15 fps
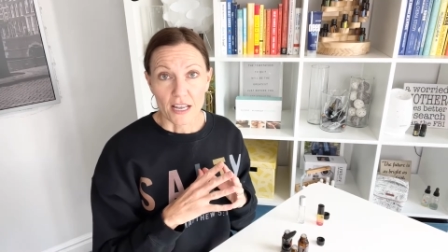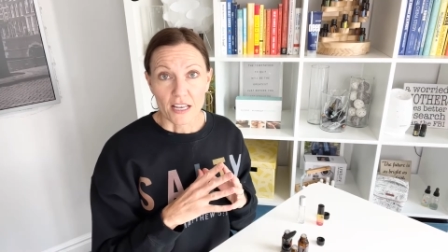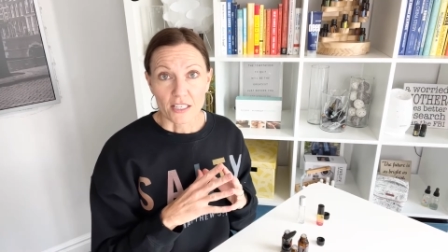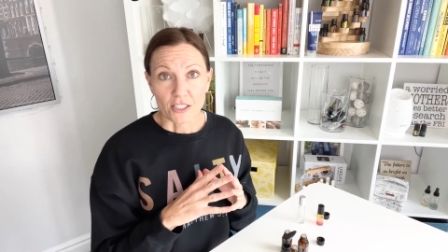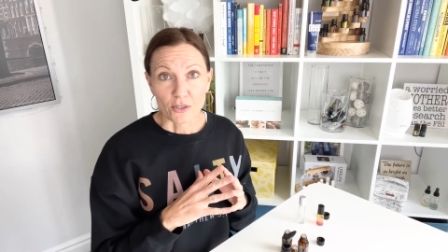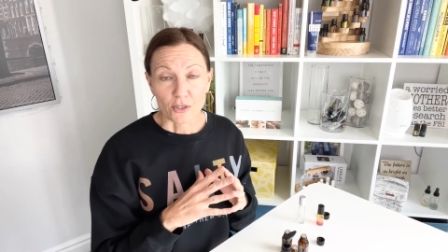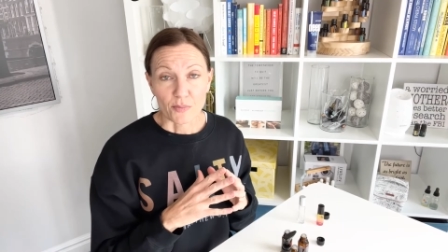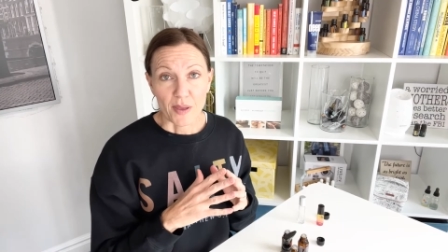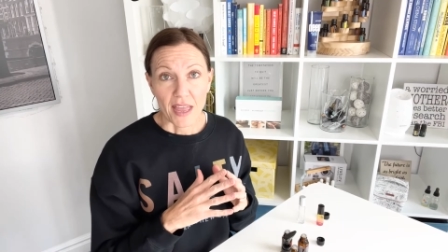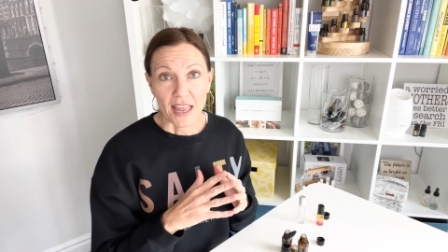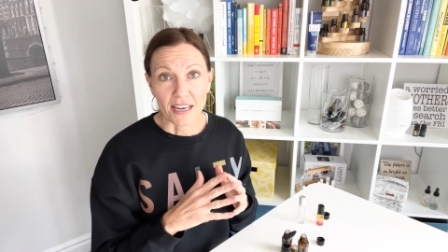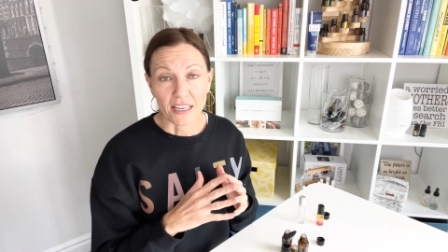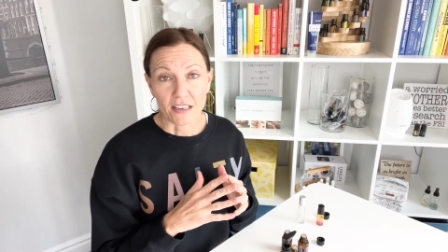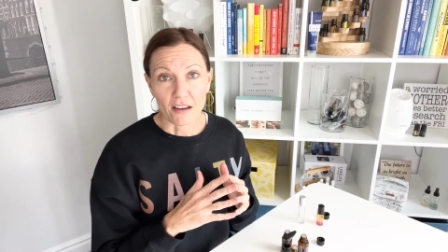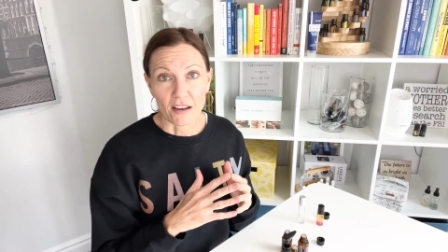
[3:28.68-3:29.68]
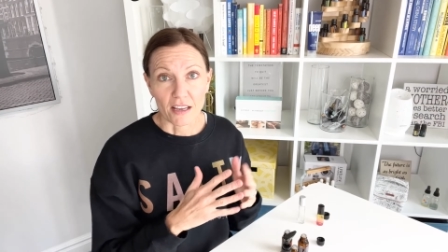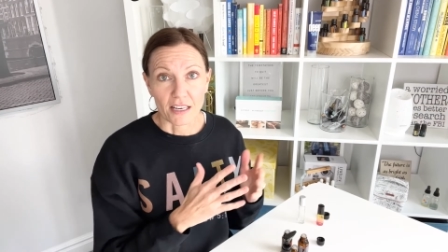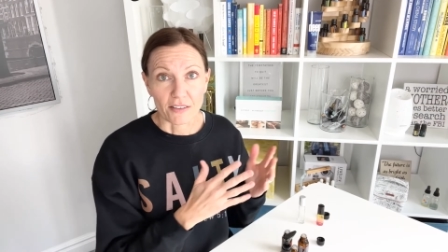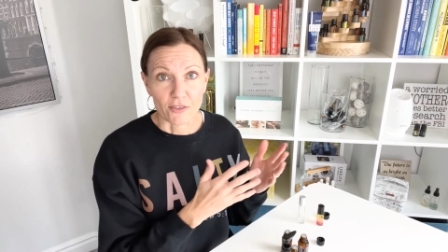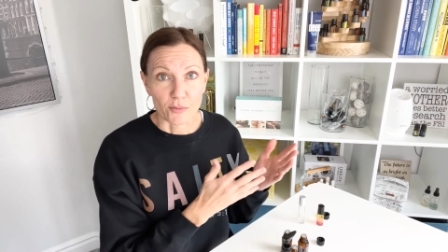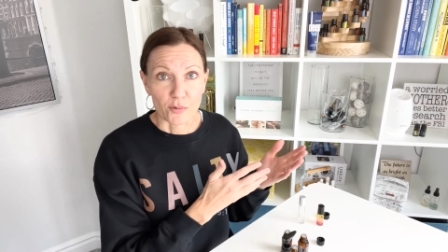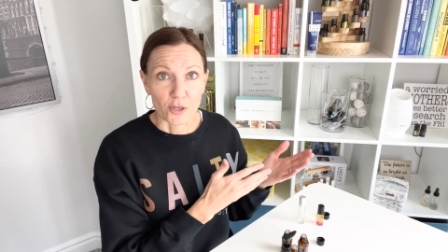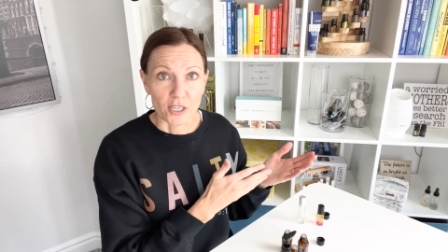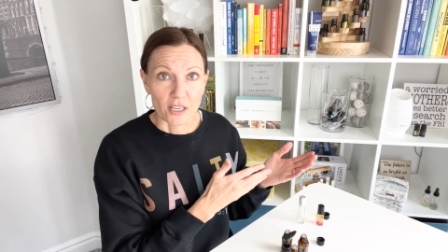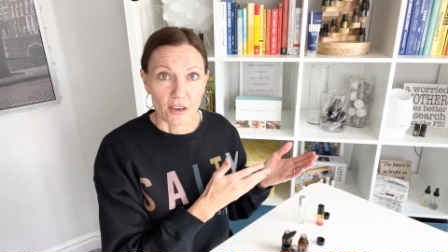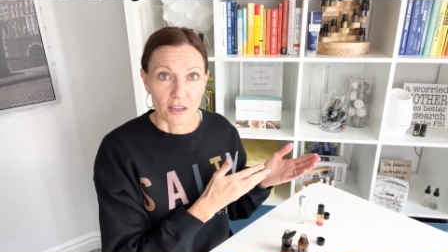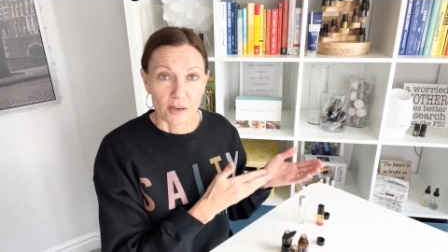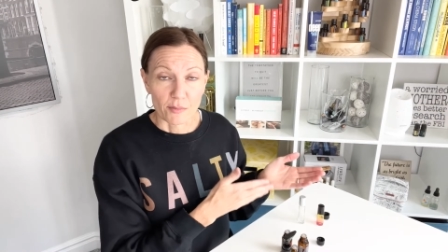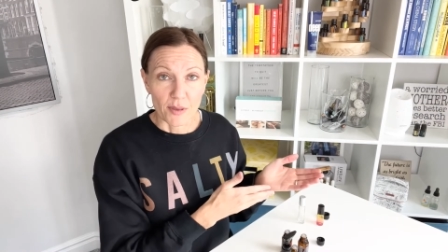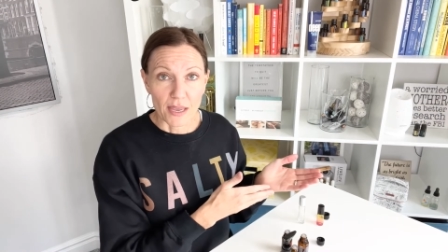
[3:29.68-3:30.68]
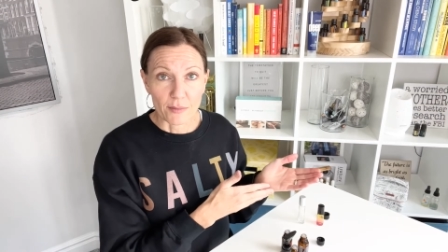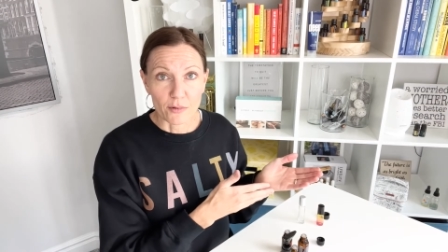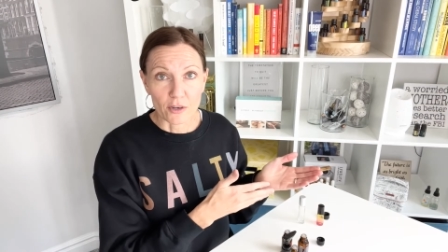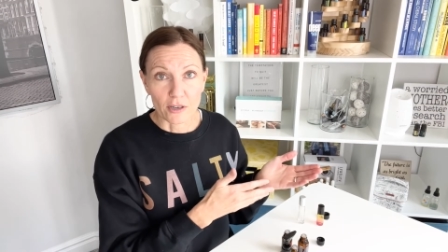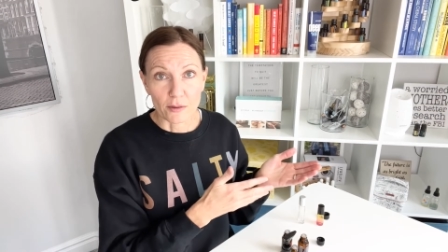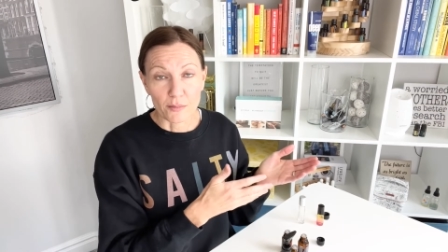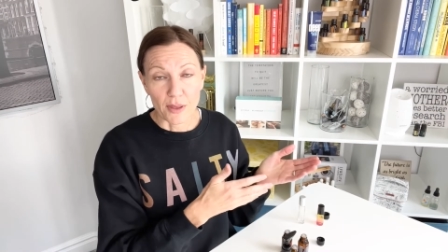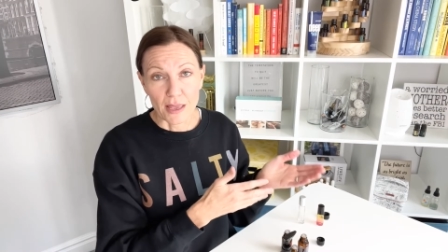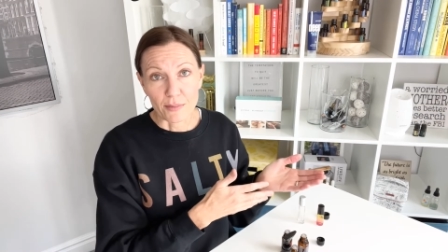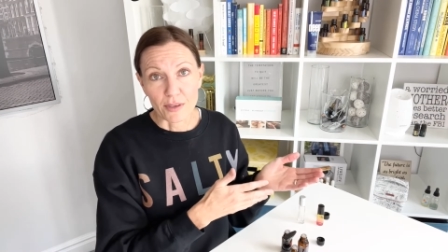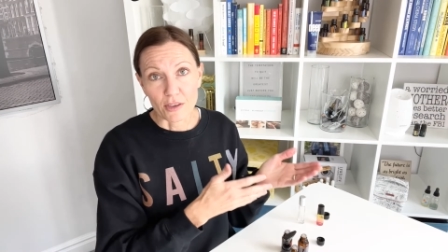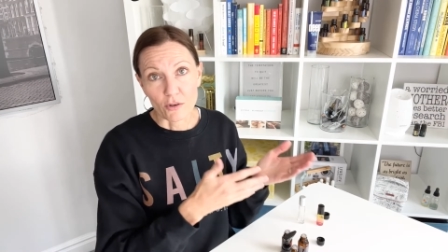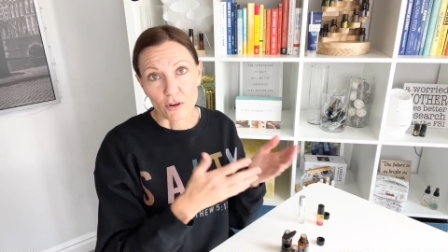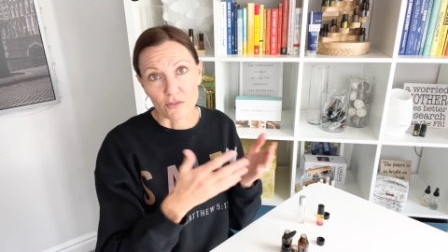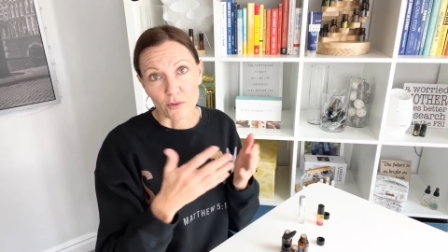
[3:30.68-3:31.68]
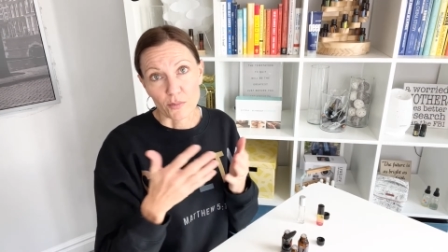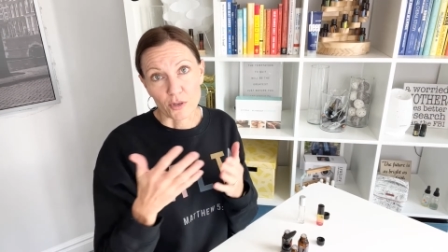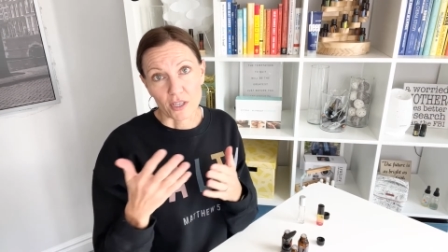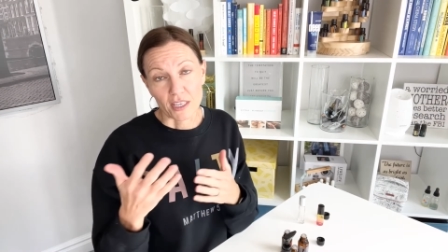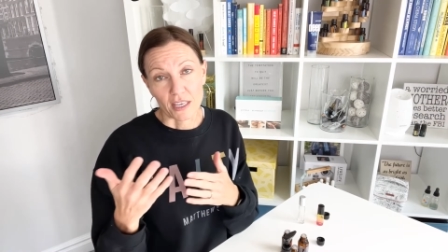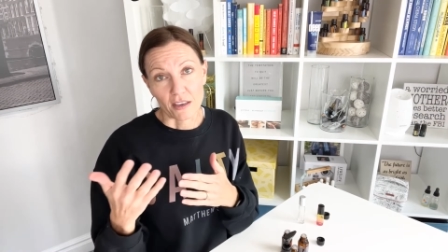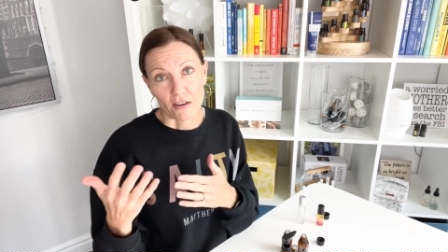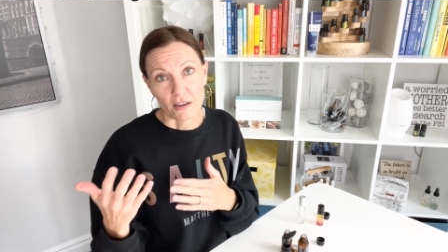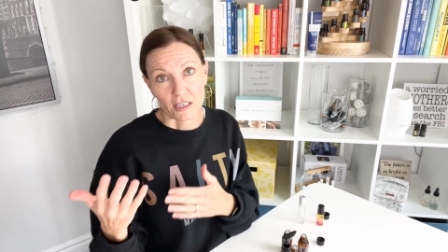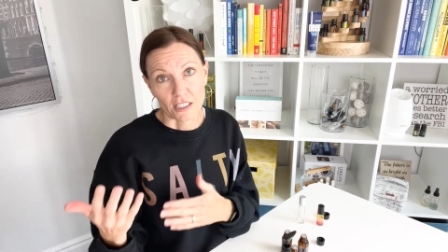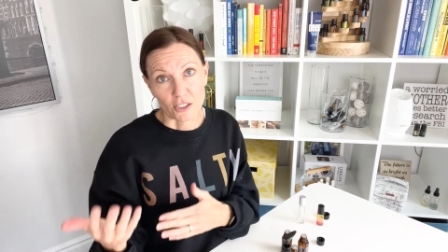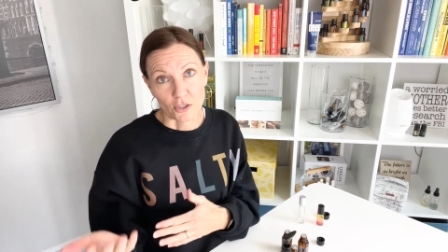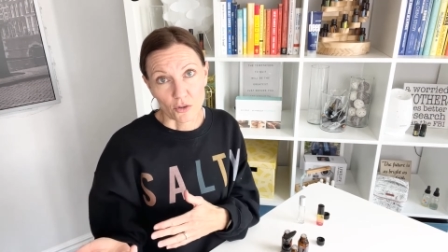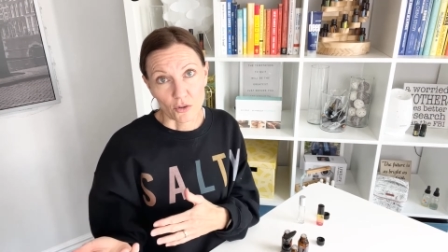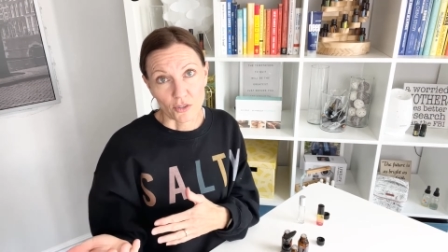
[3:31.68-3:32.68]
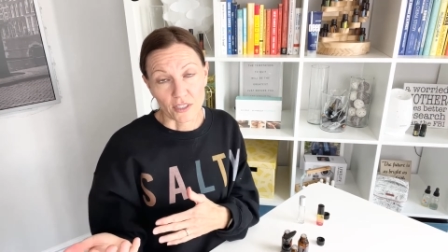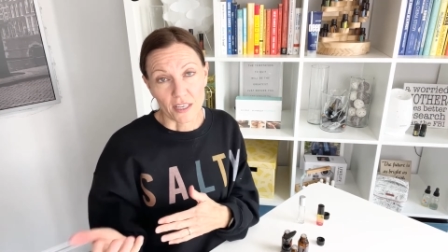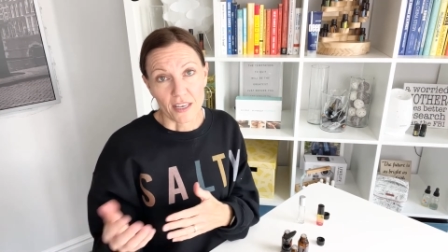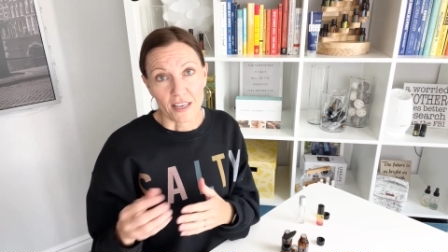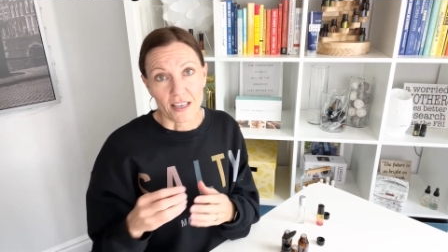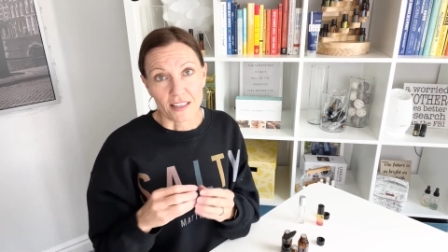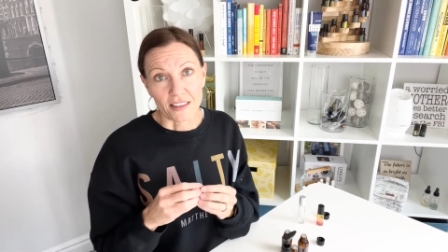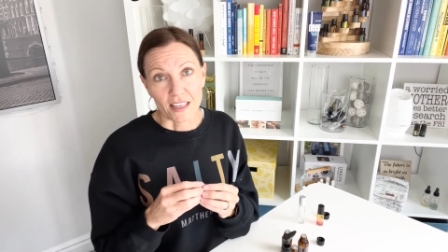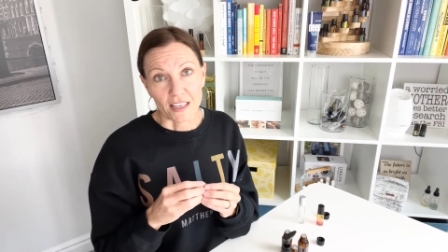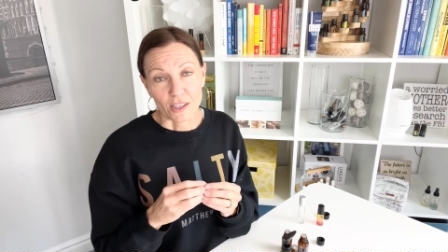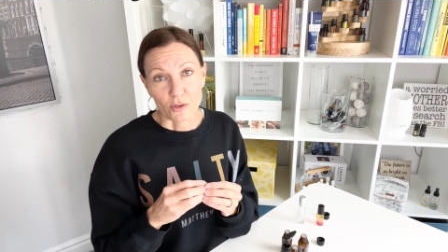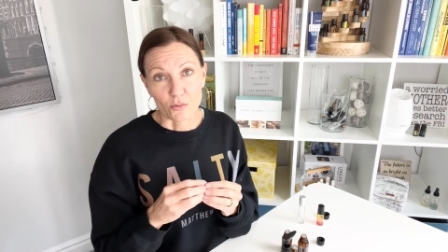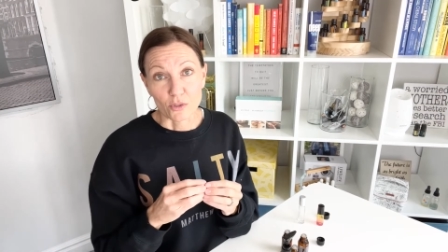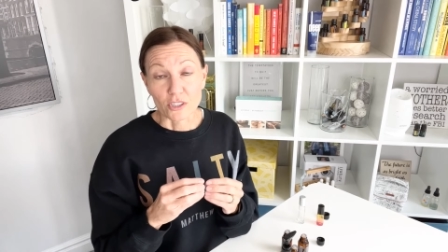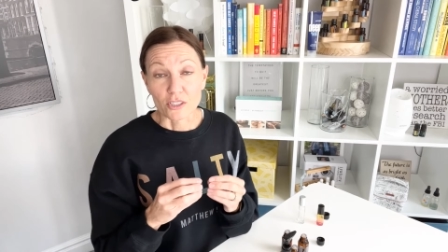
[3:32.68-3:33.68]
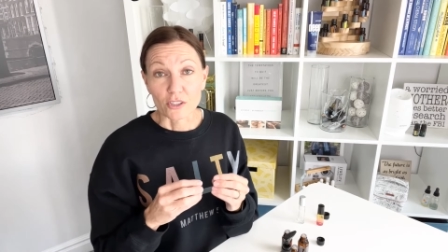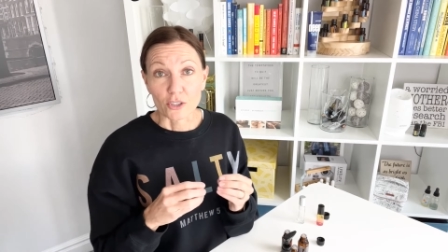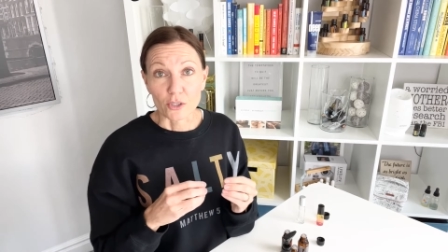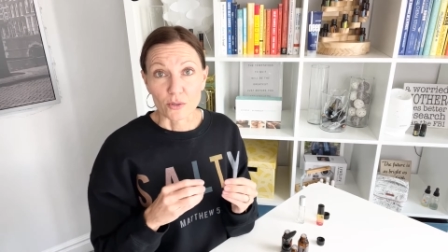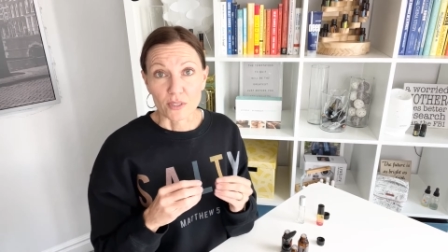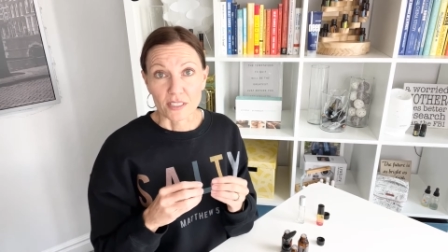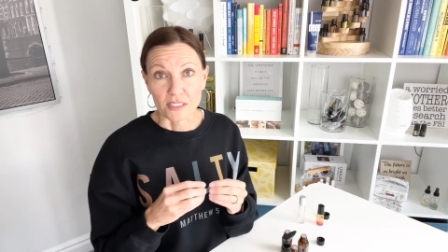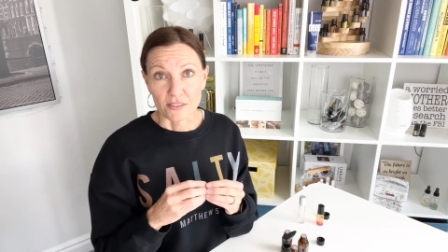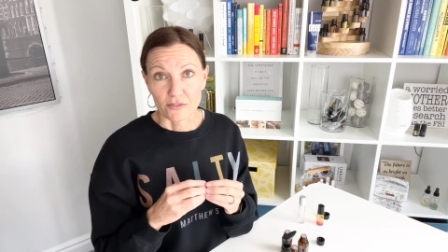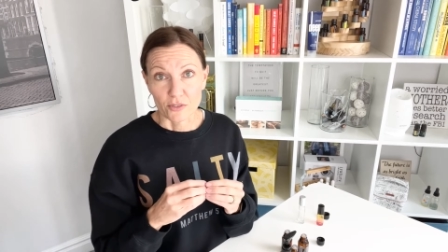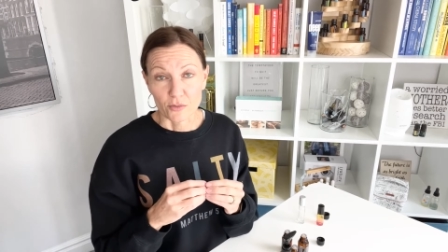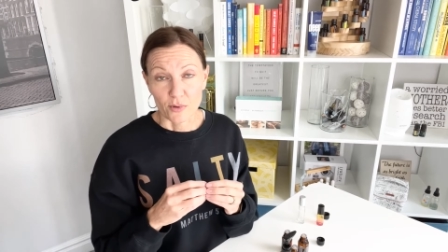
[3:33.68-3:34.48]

So depending on if you're putting it on a baby or if you're putting it on an adult, that you will dilute in different